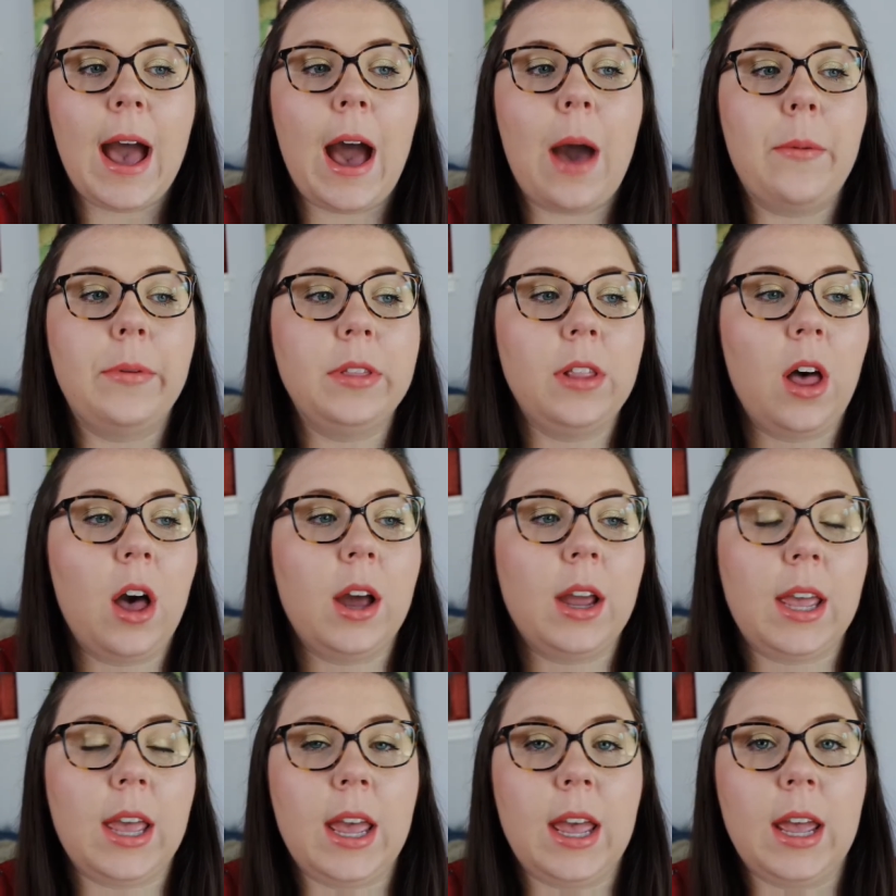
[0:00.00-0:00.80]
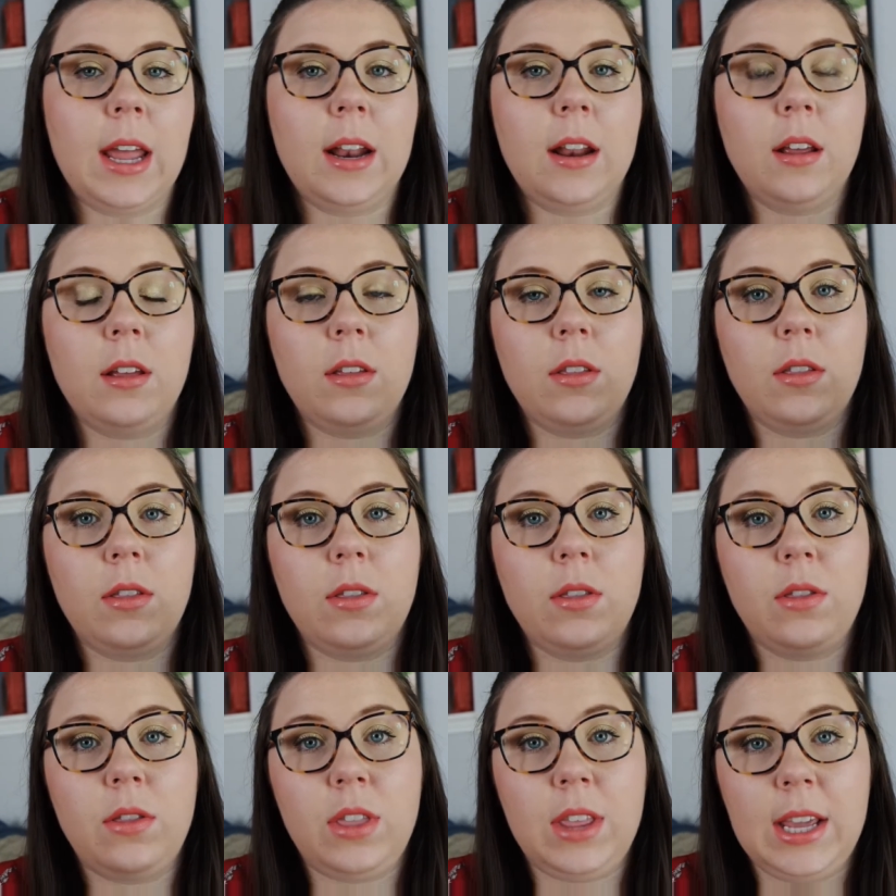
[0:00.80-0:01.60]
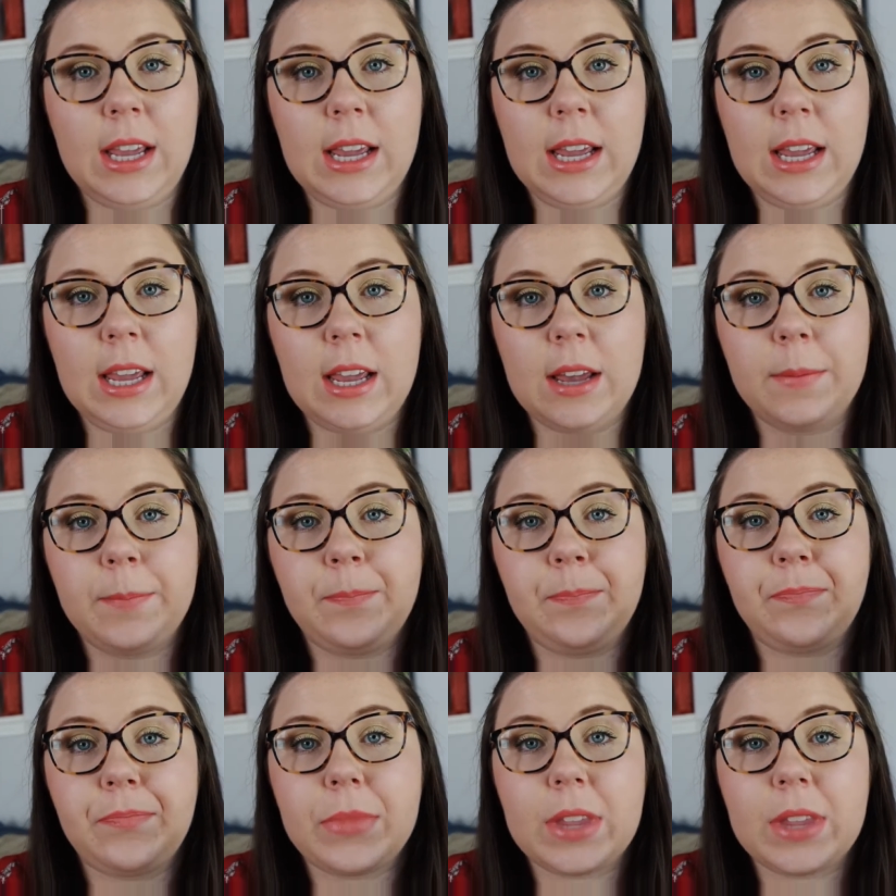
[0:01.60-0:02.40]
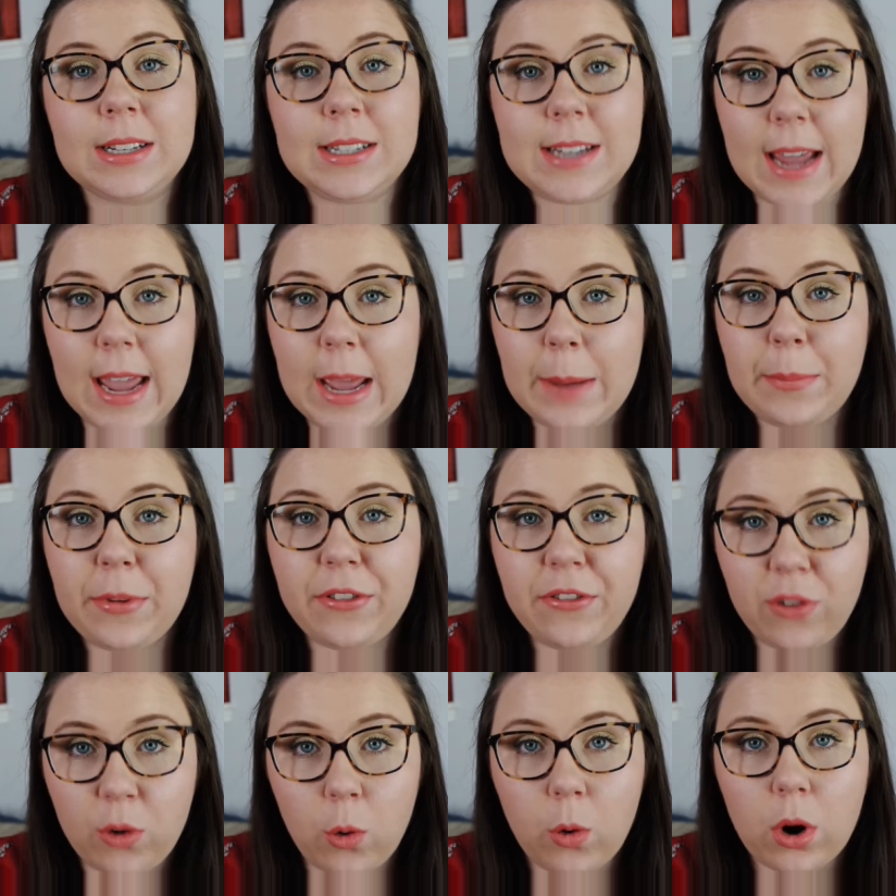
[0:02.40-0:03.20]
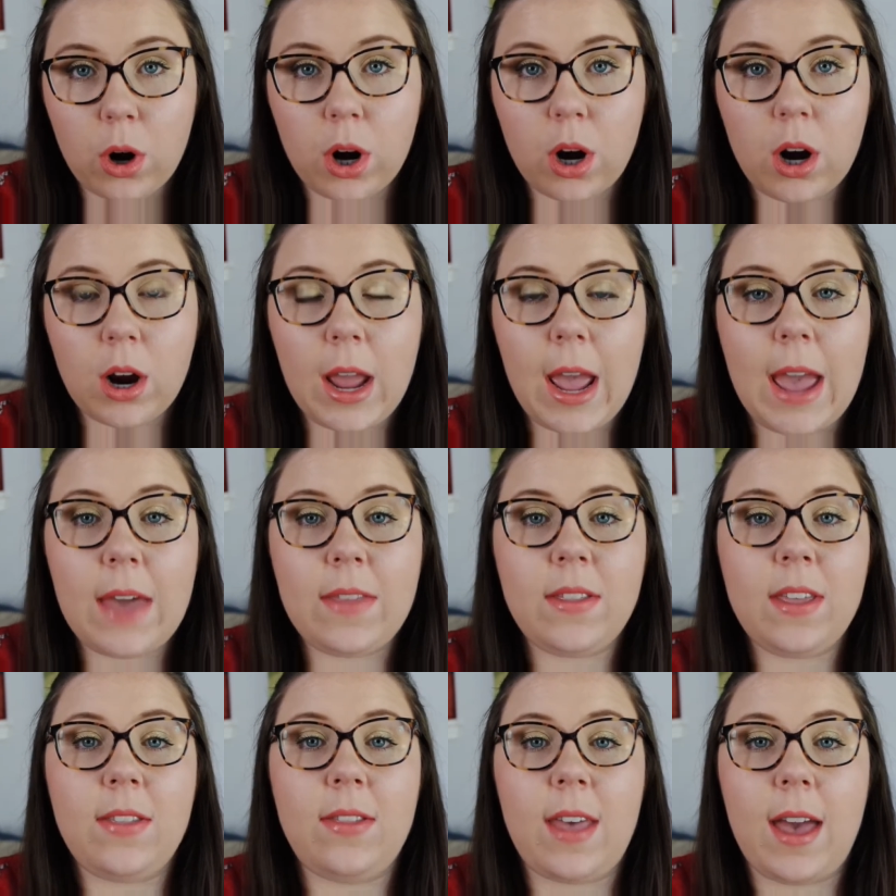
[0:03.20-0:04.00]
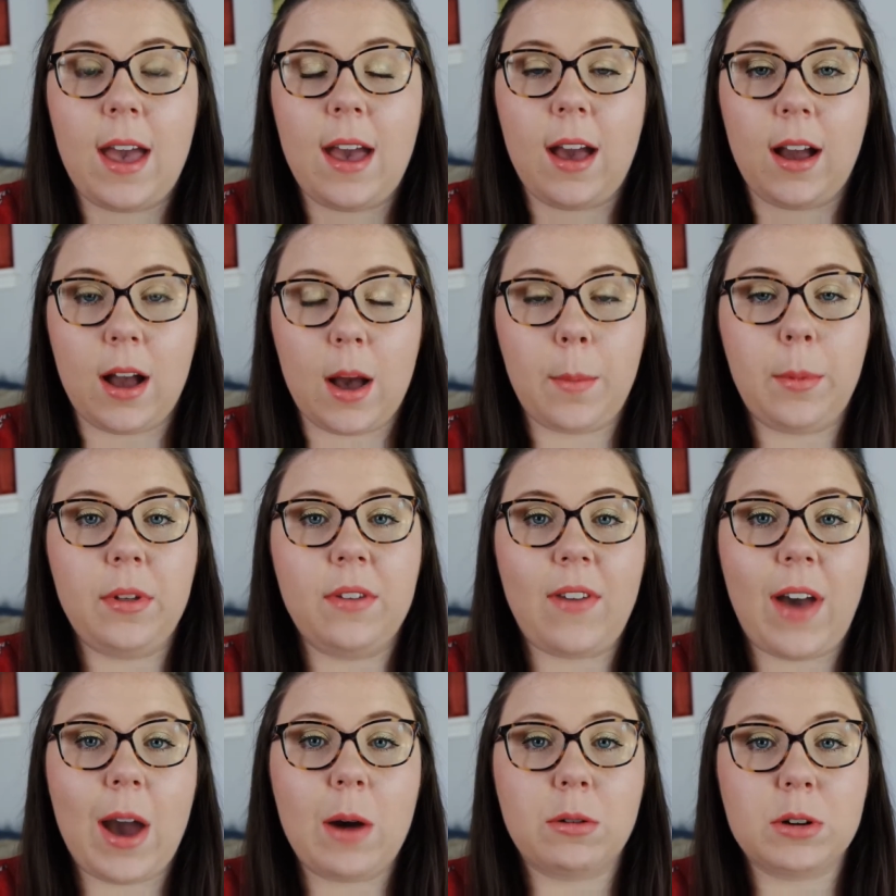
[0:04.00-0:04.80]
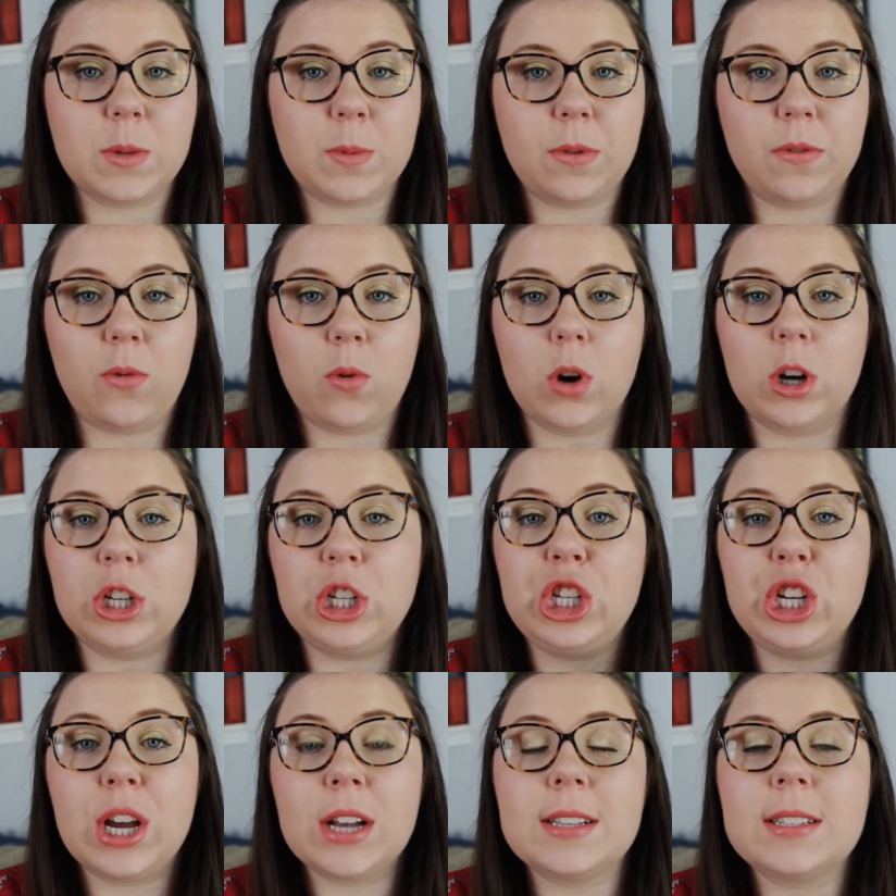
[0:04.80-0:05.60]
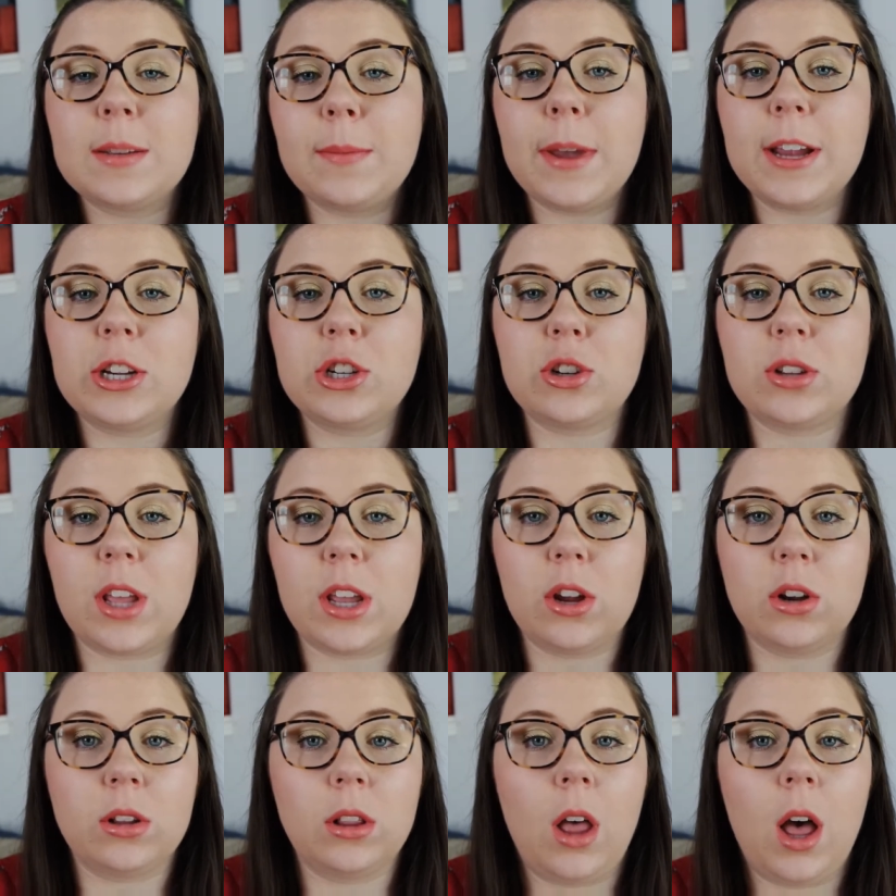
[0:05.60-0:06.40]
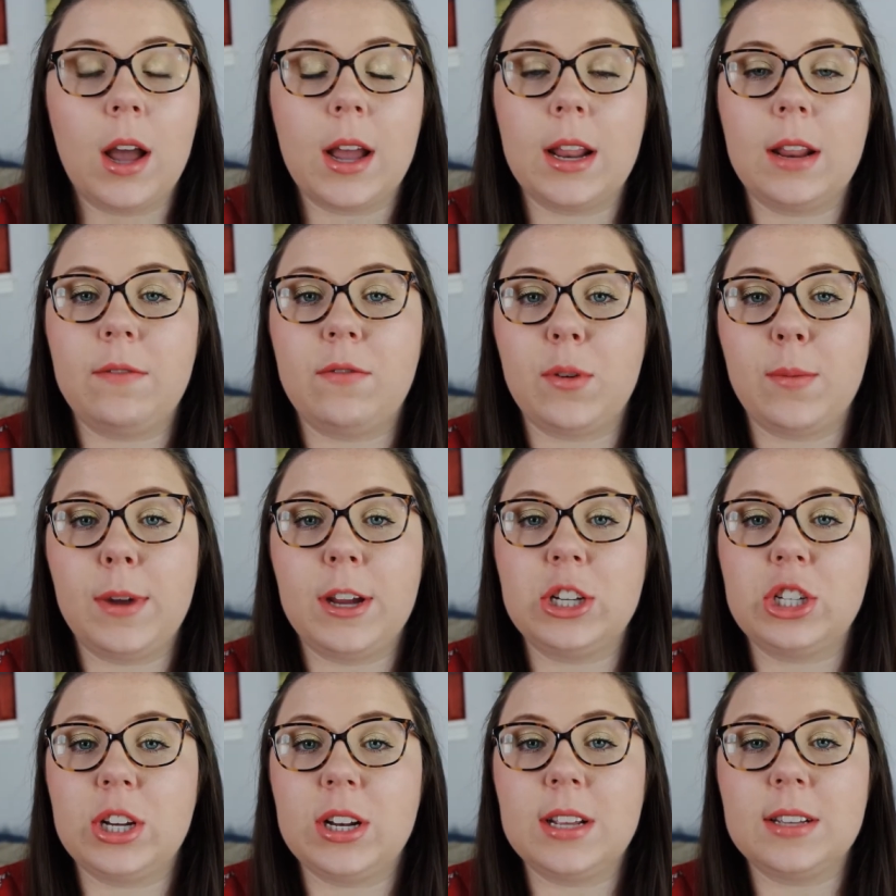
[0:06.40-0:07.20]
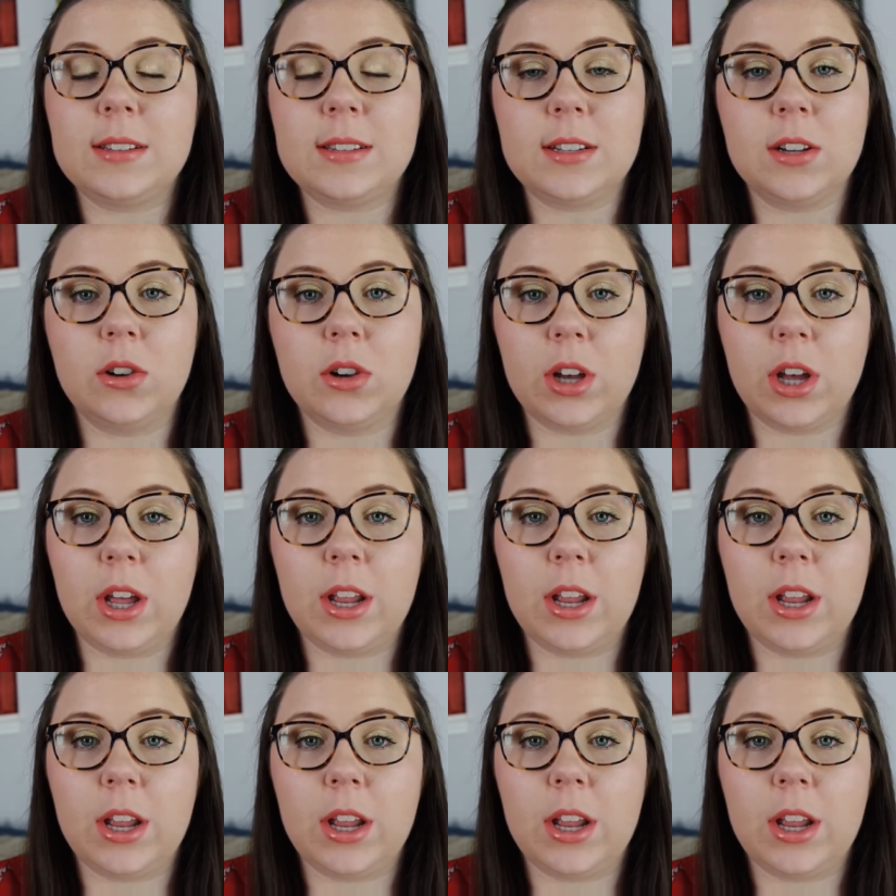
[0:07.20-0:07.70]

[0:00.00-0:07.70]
I would log in the day before and then a couple of hours before just to make sure that your login information is still